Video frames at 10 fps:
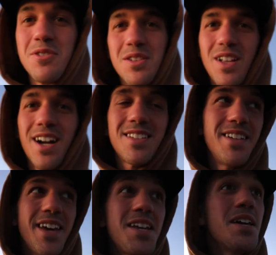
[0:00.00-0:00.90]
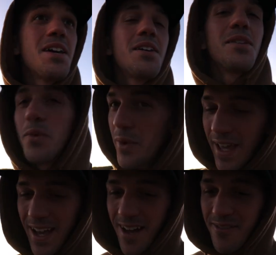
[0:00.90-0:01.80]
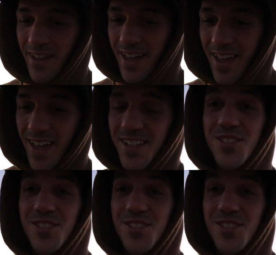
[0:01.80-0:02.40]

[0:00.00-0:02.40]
o'clock today. We have a